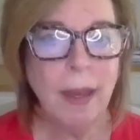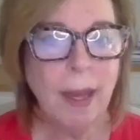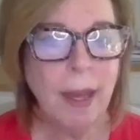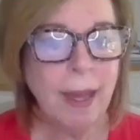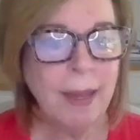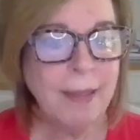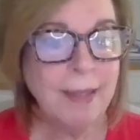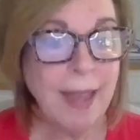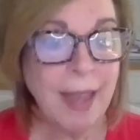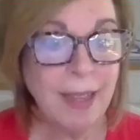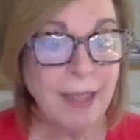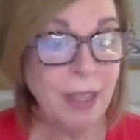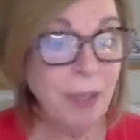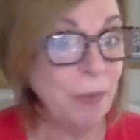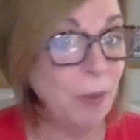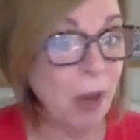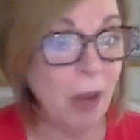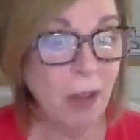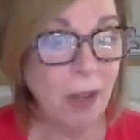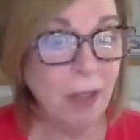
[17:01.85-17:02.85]
Exactly
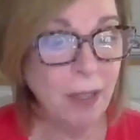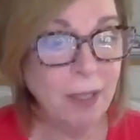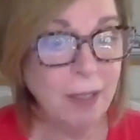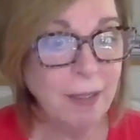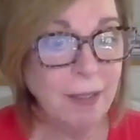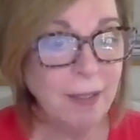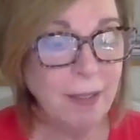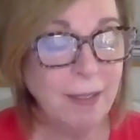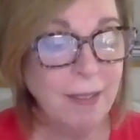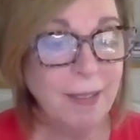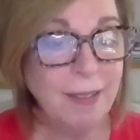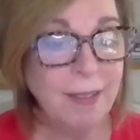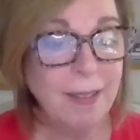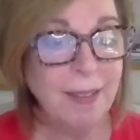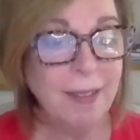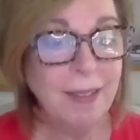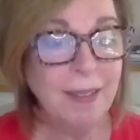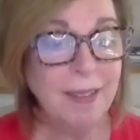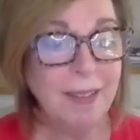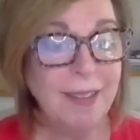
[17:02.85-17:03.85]
wrong.
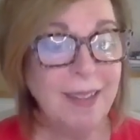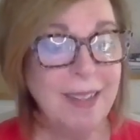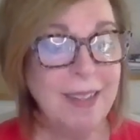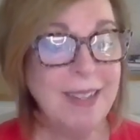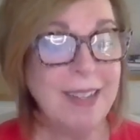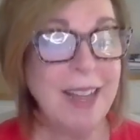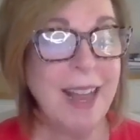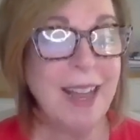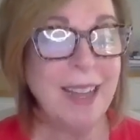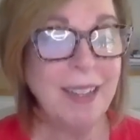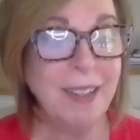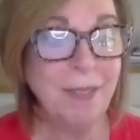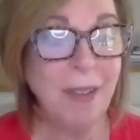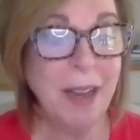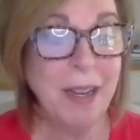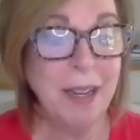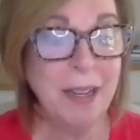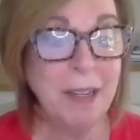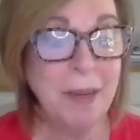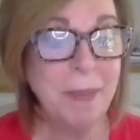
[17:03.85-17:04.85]
Exactly. I
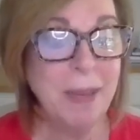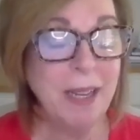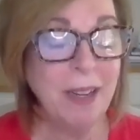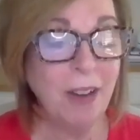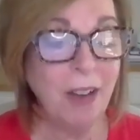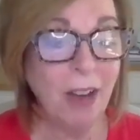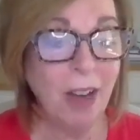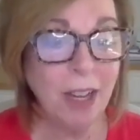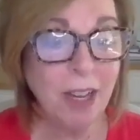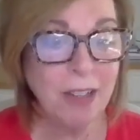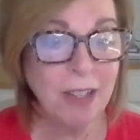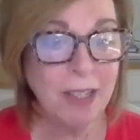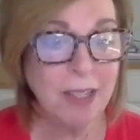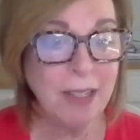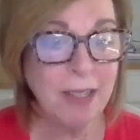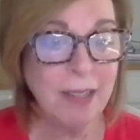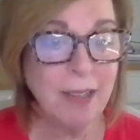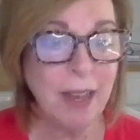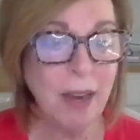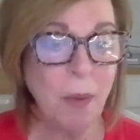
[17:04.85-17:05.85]
need to be
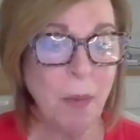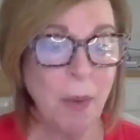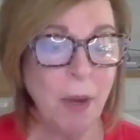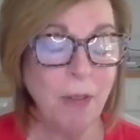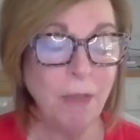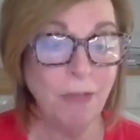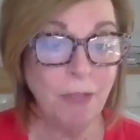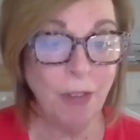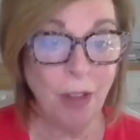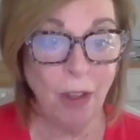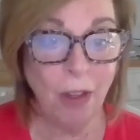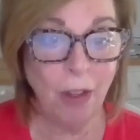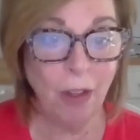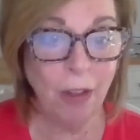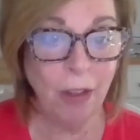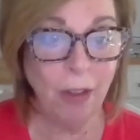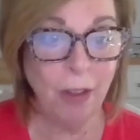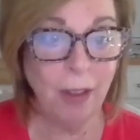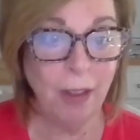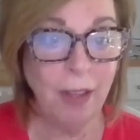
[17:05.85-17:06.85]
cautious. I don't want to
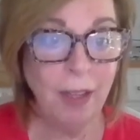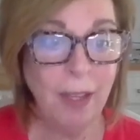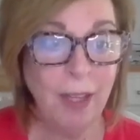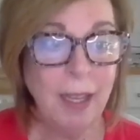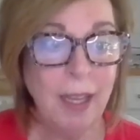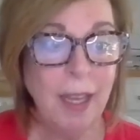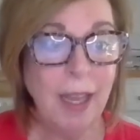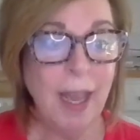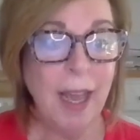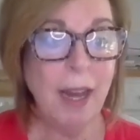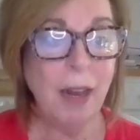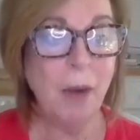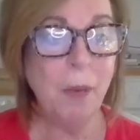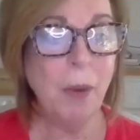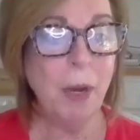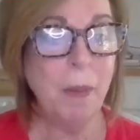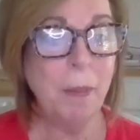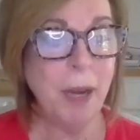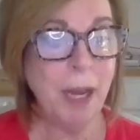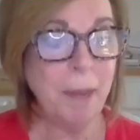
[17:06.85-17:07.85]
fall, and I don't
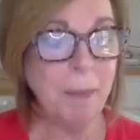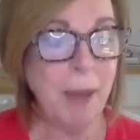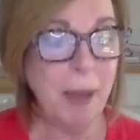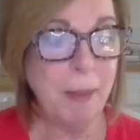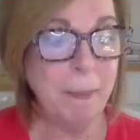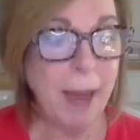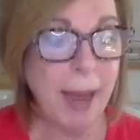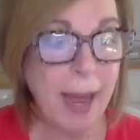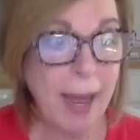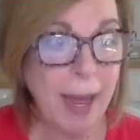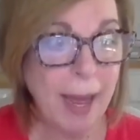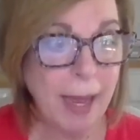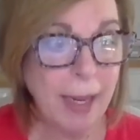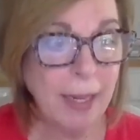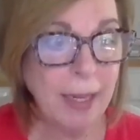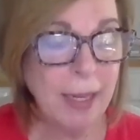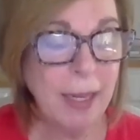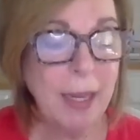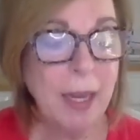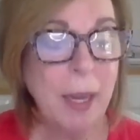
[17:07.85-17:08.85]
want to break my
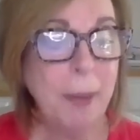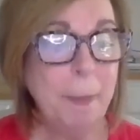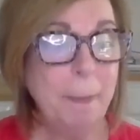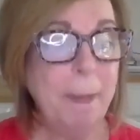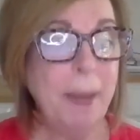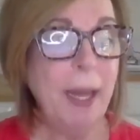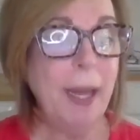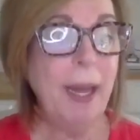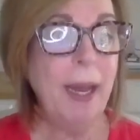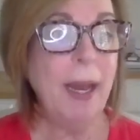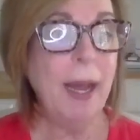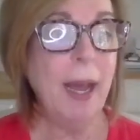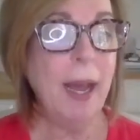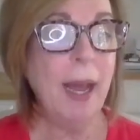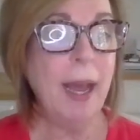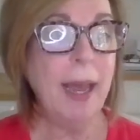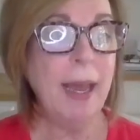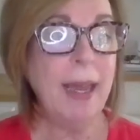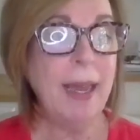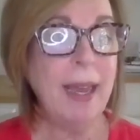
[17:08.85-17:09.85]
back. But
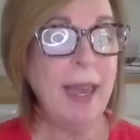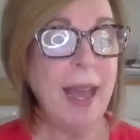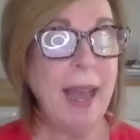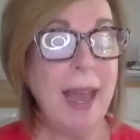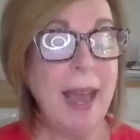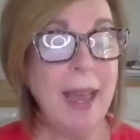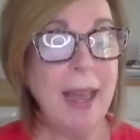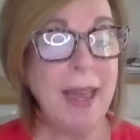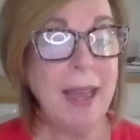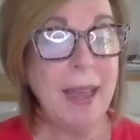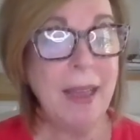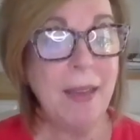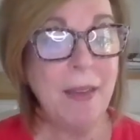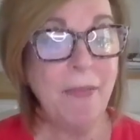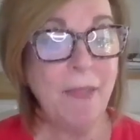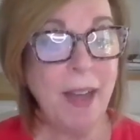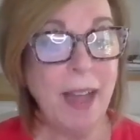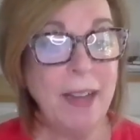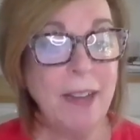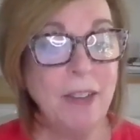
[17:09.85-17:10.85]

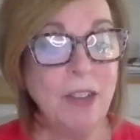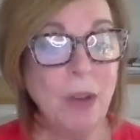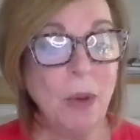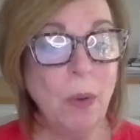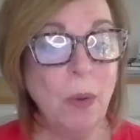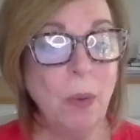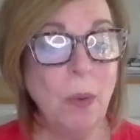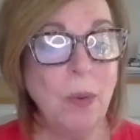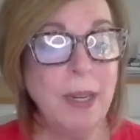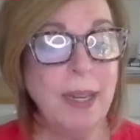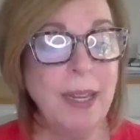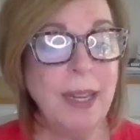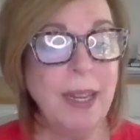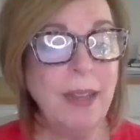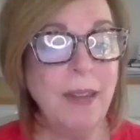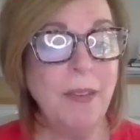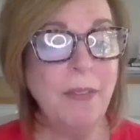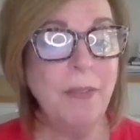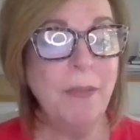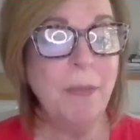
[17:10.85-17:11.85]
if I don't
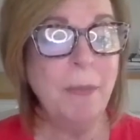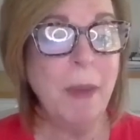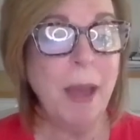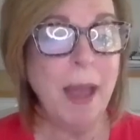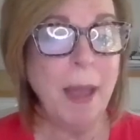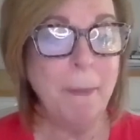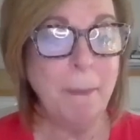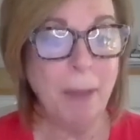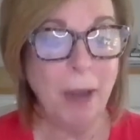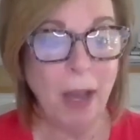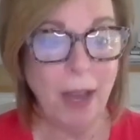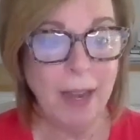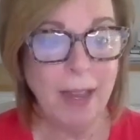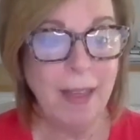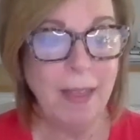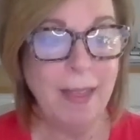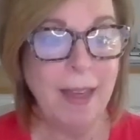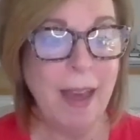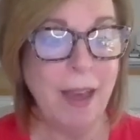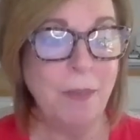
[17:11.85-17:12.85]
give my
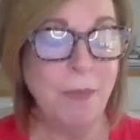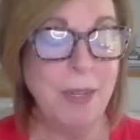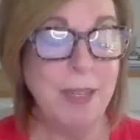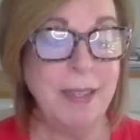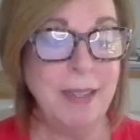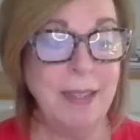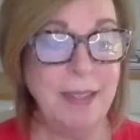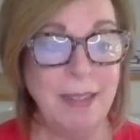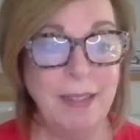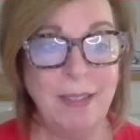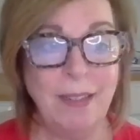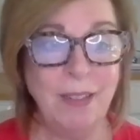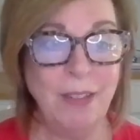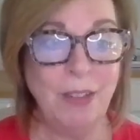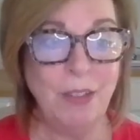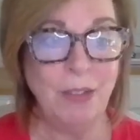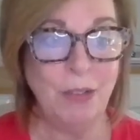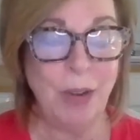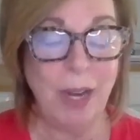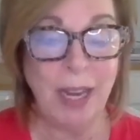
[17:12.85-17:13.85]
body that
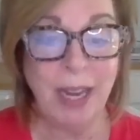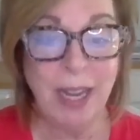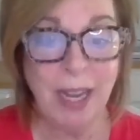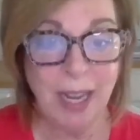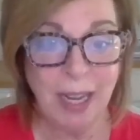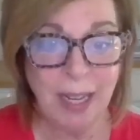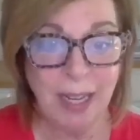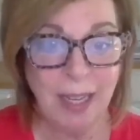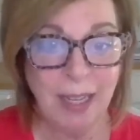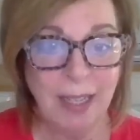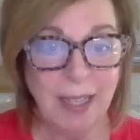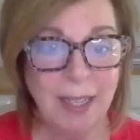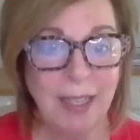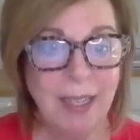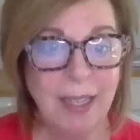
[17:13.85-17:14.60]
resistance training,